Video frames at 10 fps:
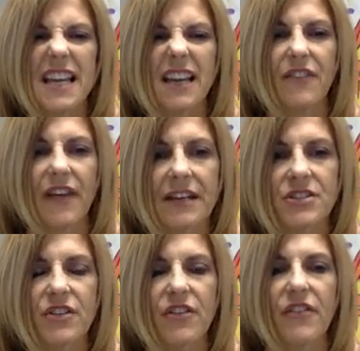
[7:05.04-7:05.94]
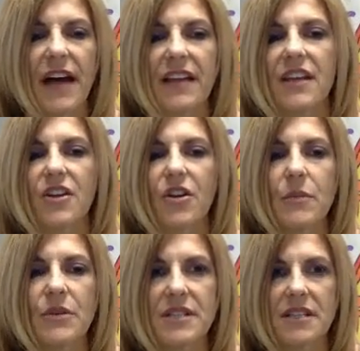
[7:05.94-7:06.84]
take advantage of the fact that your
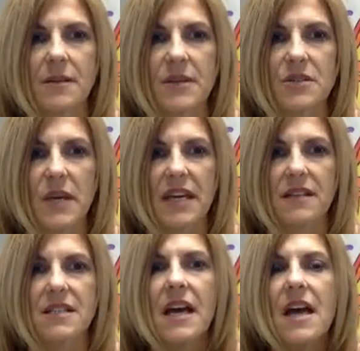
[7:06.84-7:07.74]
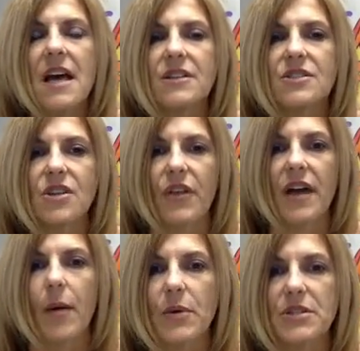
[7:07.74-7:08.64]
immune system is weakened. So the
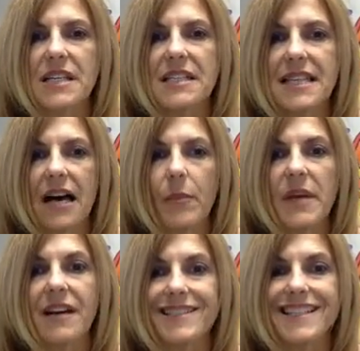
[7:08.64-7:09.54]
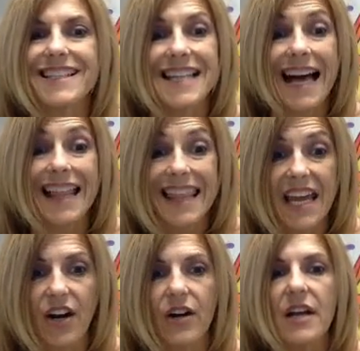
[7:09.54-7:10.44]
helper T cell, because it's not
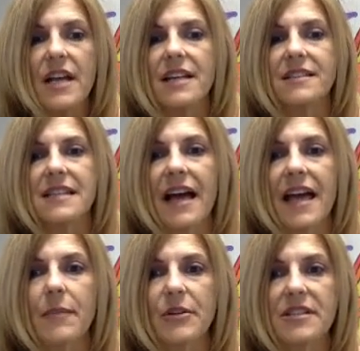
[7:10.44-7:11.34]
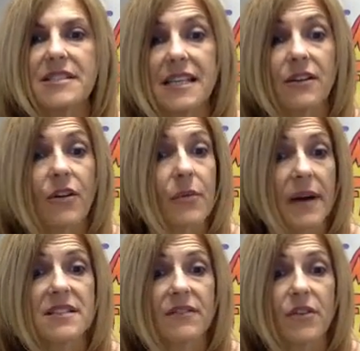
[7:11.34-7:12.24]
there, is not able to signal the
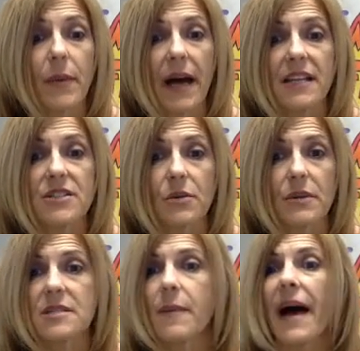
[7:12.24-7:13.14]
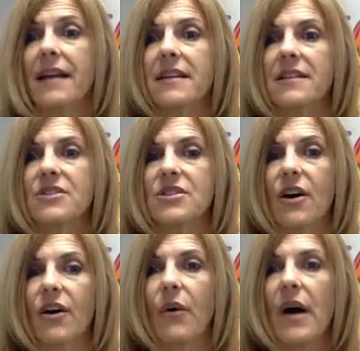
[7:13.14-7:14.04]
rest of your body to respond. And
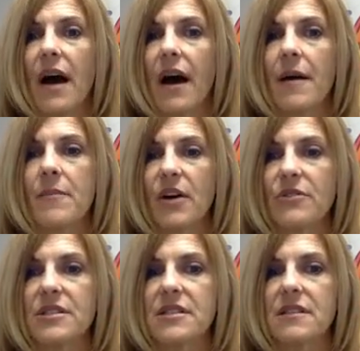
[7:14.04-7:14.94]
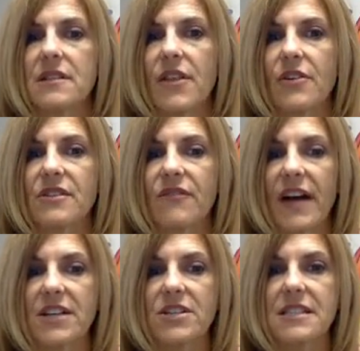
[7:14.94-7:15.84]
so those
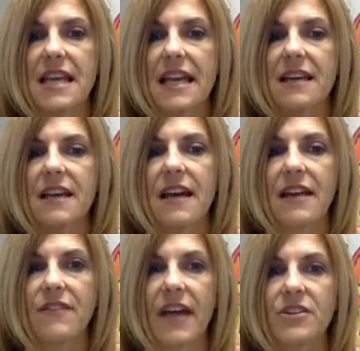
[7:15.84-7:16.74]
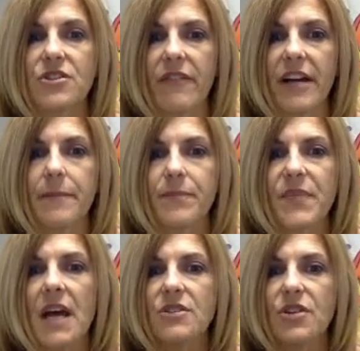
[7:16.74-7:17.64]
infections take advantage of it.
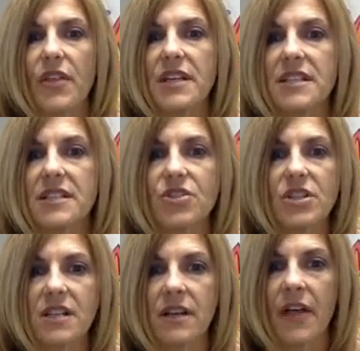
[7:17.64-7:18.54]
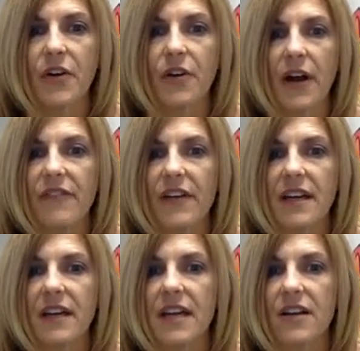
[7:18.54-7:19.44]
So this is just another
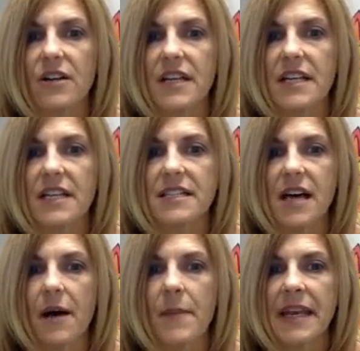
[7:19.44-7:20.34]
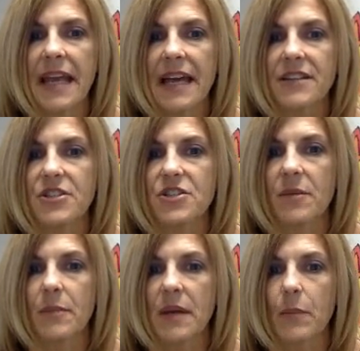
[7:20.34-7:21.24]
graphic. Here is an
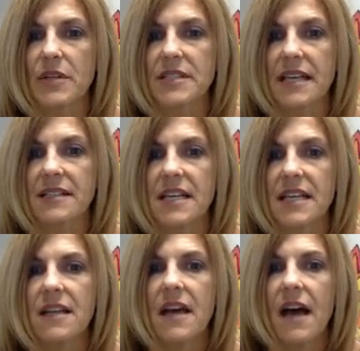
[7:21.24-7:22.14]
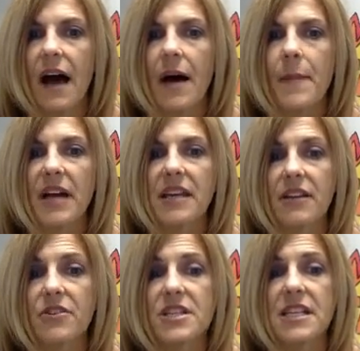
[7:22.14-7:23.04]
antigen being presented. A
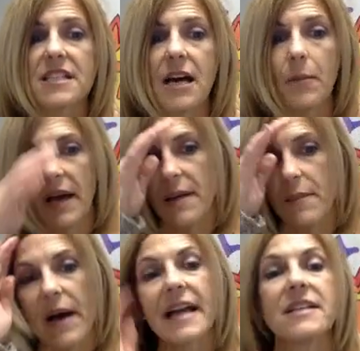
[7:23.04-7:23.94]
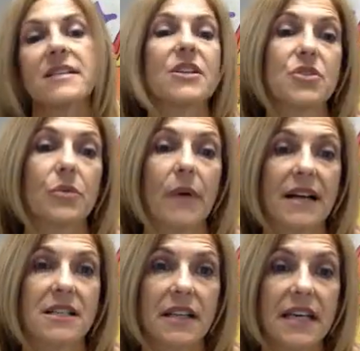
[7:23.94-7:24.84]
killer T cell might bind
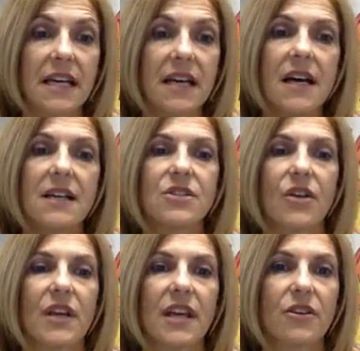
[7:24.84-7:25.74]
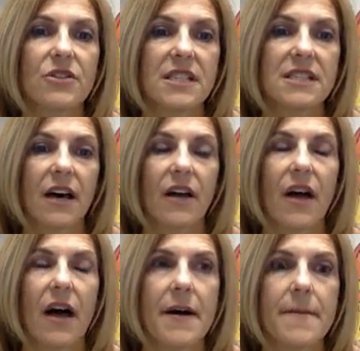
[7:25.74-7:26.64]
directly. So the killer T cell
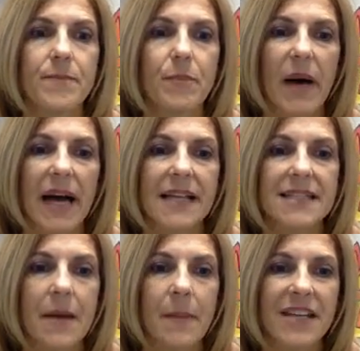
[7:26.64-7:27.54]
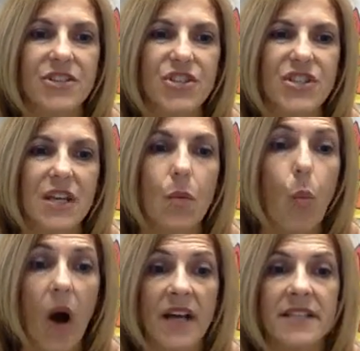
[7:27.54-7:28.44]
binds
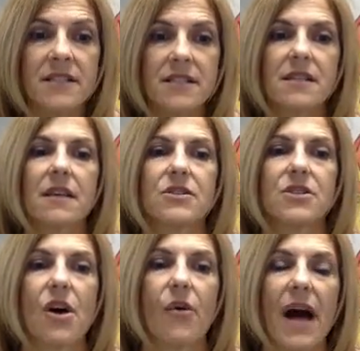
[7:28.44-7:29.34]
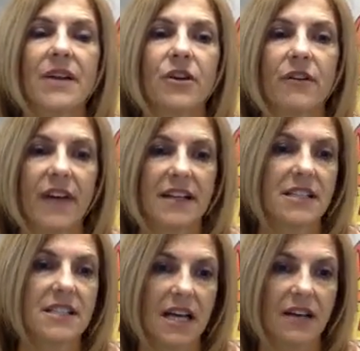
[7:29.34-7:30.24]
MHC1s. So on your
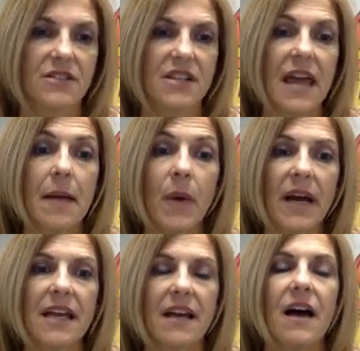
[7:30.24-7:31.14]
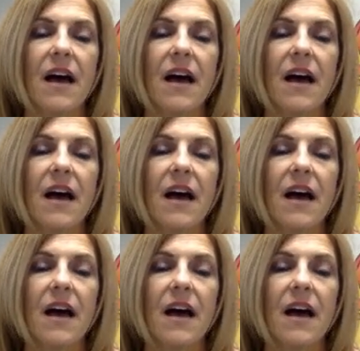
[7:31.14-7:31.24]
infected cells, they might